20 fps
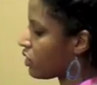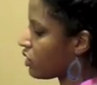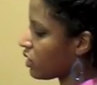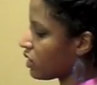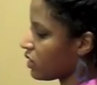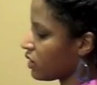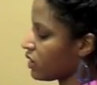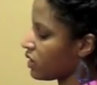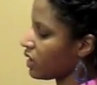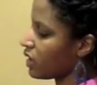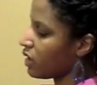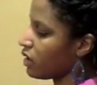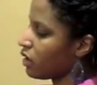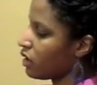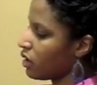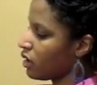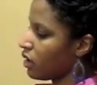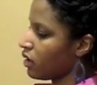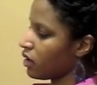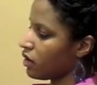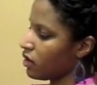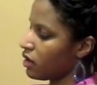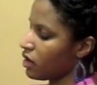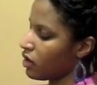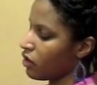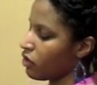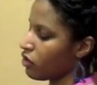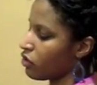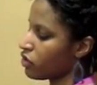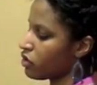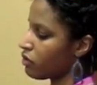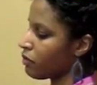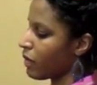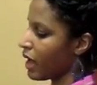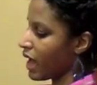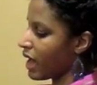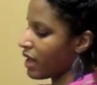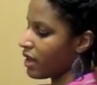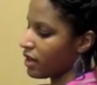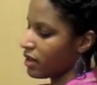You see? There goes
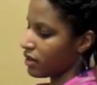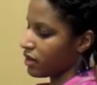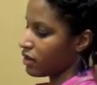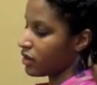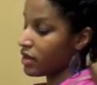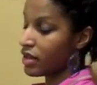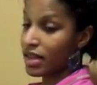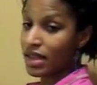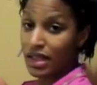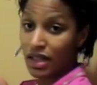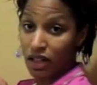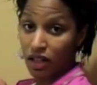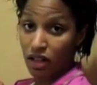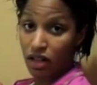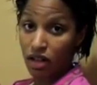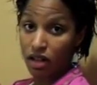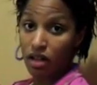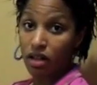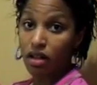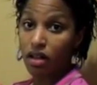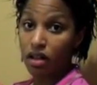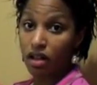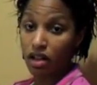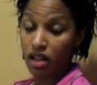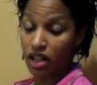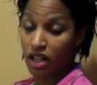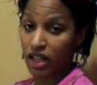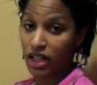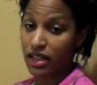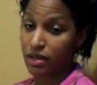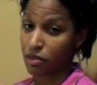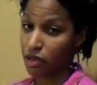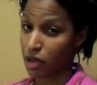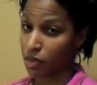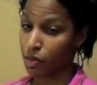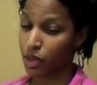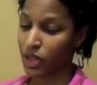my Snicker cookies. I'm going to put